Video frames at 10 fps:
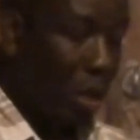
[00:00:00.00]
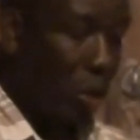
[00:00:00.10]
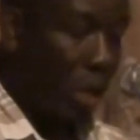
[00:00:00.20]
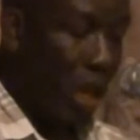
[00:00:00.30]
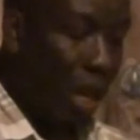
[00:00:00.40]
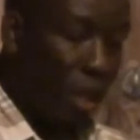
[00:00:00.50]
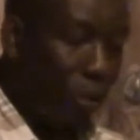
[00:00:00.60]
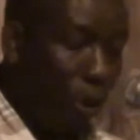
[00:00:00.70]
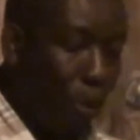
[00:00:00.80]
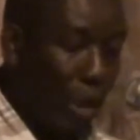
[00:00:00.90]
to attain its
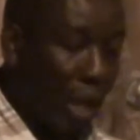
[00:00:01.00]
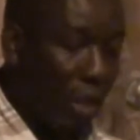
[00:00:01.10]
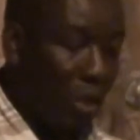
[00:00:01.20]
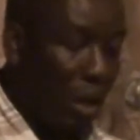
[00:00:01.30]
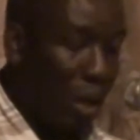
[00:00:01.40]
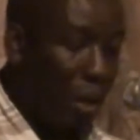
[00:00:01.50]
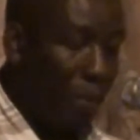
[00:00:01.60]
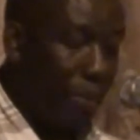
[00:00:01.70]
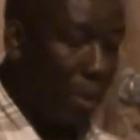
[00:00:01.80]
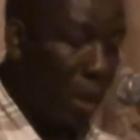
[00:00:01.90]
full potential,
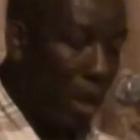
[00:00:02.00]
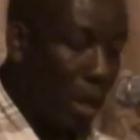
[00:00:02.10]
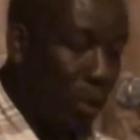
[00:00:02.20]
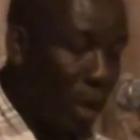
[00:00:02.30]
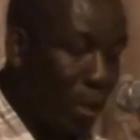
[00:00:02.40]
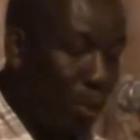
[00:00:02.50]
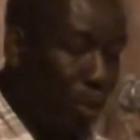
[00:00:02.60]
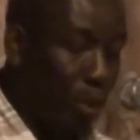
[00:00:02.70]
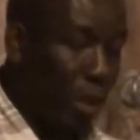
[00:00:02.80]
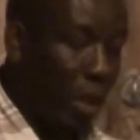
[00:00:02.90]
as well as
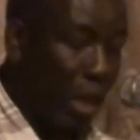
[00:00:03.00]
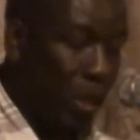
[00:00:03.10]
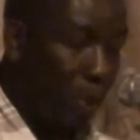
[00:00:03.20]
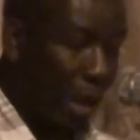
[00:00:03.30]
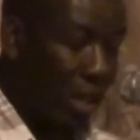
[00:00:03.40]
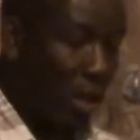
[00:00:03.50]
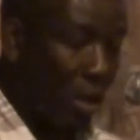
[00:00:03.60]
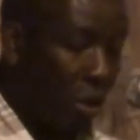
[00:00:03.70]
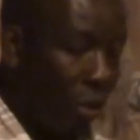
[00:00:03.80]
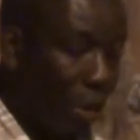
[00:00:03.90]
promote the
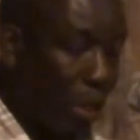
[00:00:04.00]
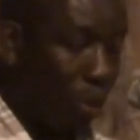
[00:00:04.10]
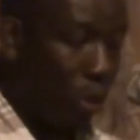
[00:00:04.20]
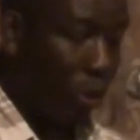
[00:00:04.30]
expansion of export